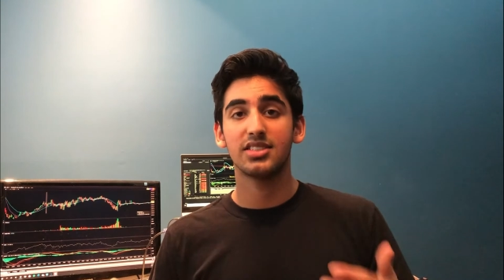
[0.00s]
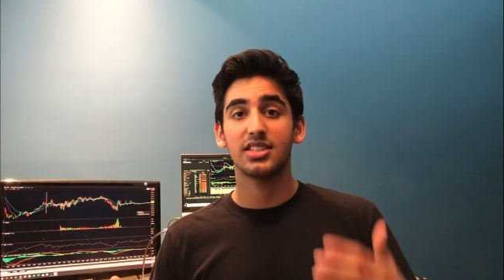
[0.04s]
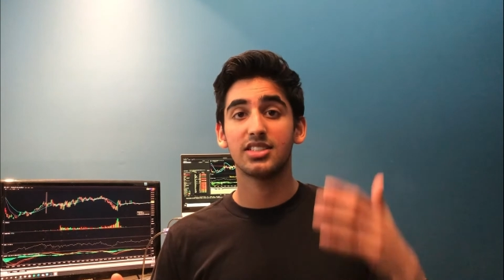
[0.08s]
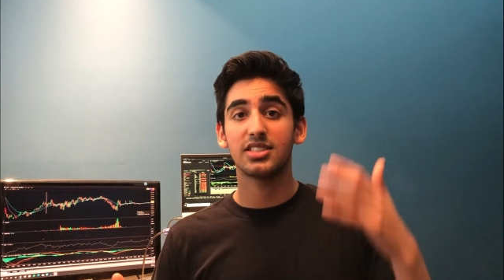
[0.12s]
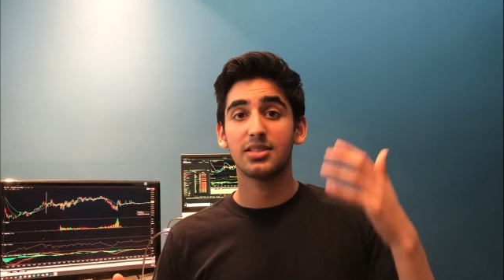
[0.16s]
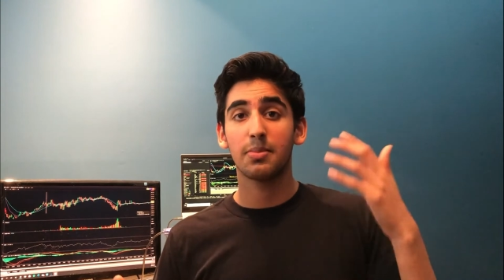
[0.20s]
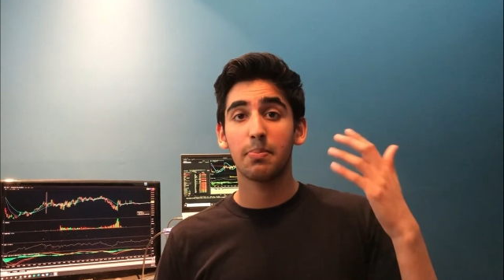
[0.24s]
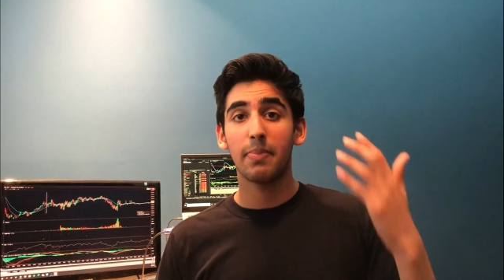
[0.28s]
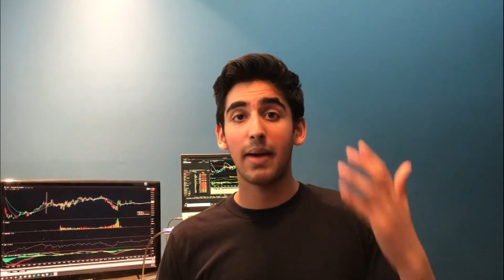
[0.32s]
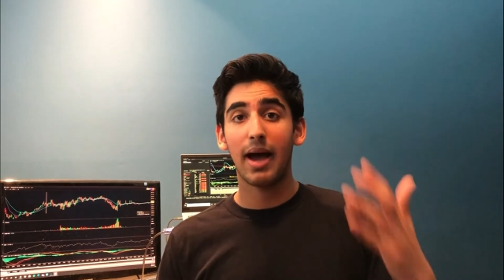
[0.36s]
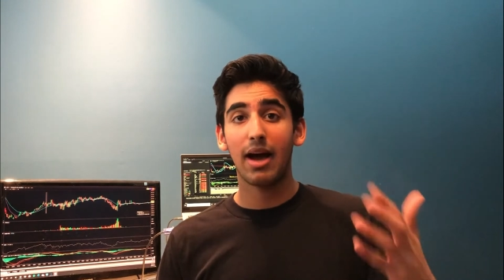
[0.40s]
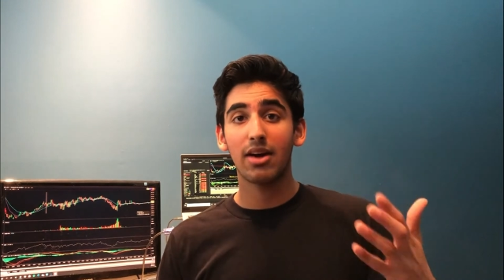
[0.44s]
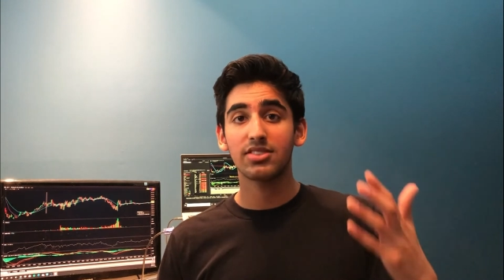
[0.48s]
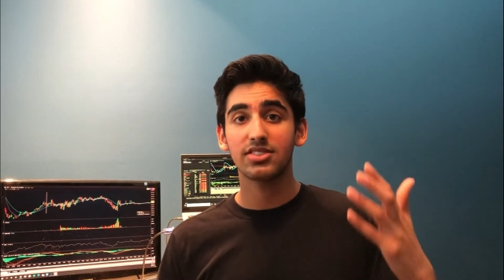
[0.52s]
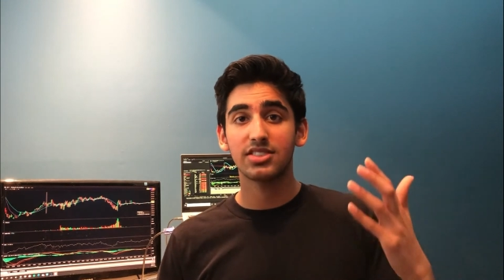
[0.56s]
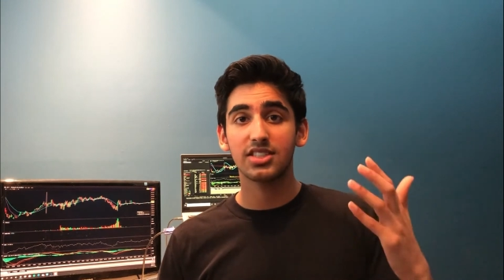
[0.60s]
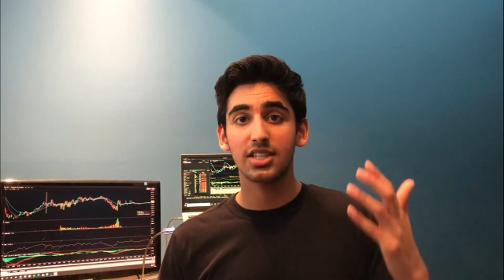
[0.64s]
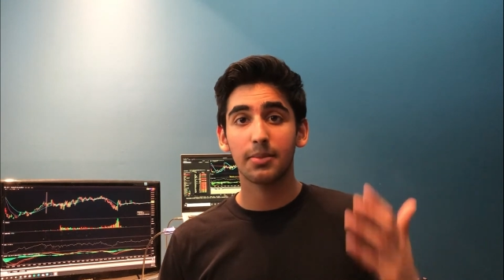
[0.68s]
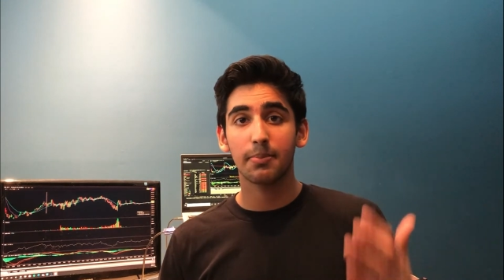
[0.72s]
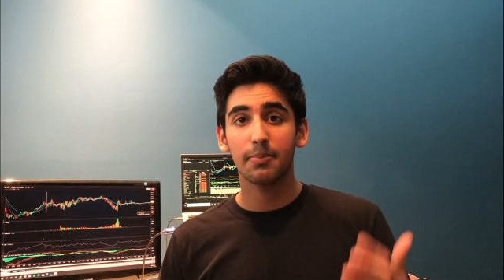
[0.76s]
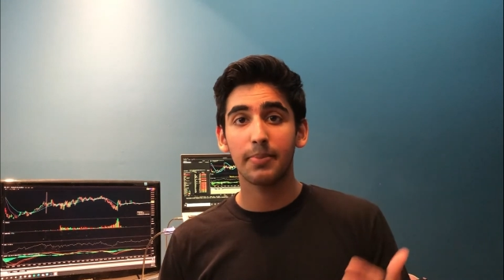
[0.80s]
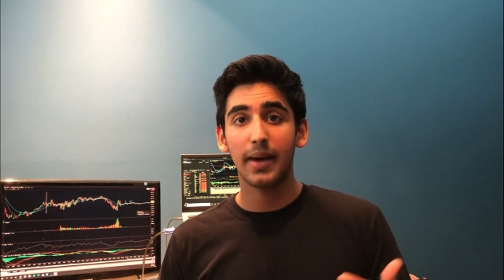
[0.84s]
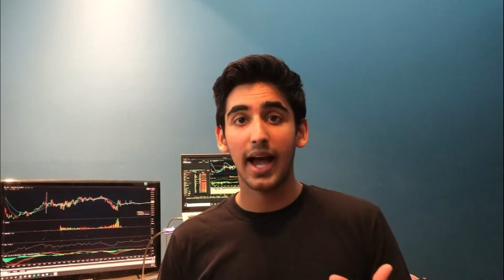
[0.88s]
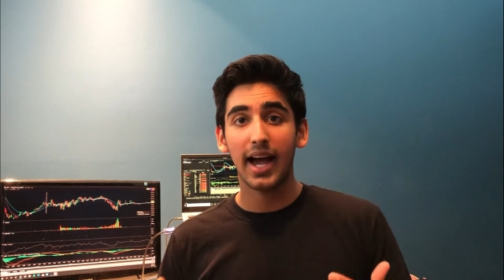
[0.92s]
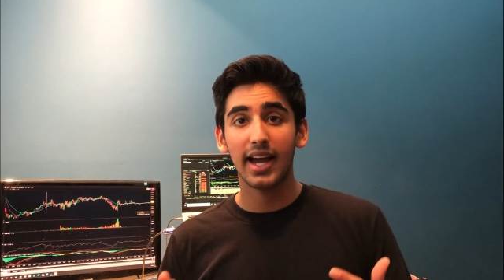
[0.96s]
is
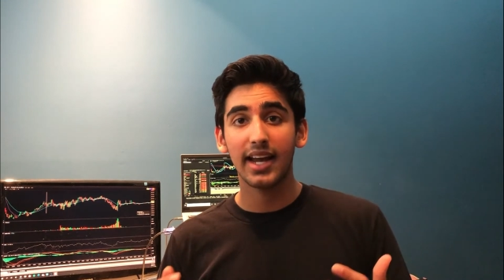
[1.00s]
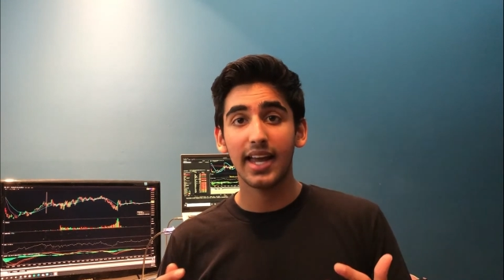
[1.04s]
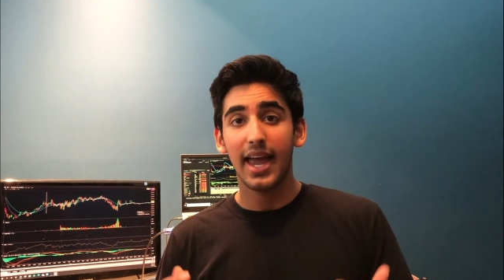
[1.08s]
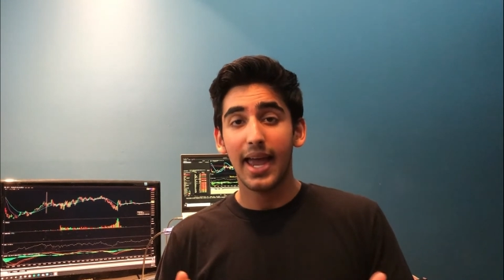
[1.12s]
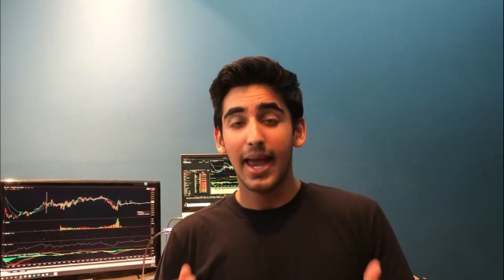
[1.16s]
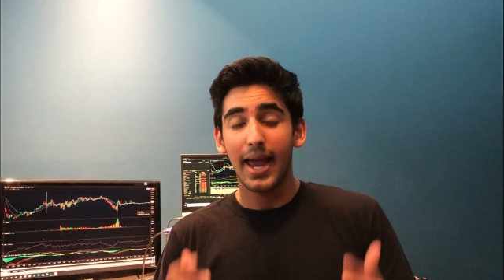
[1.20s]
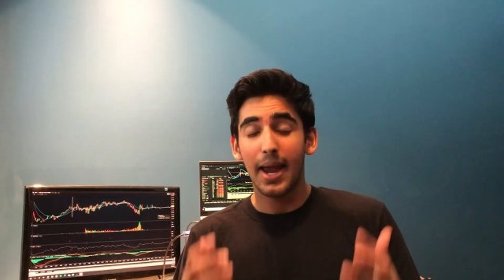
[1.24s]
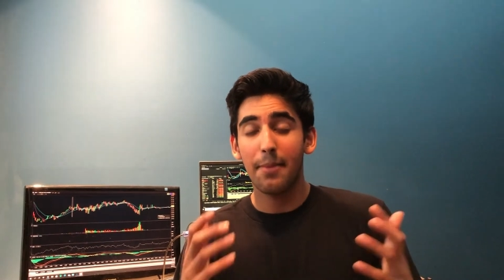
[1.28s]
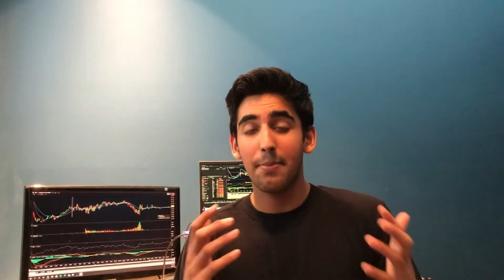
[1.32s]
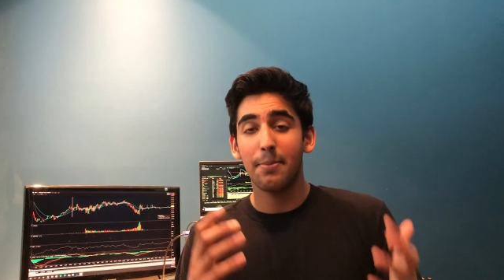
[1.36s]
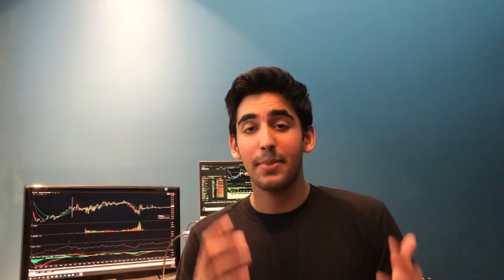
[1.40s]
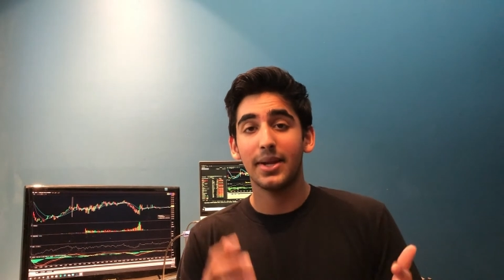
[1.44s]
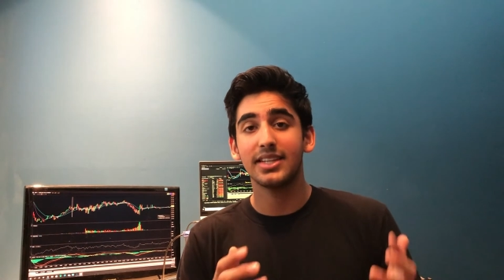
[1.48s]
bouncing back and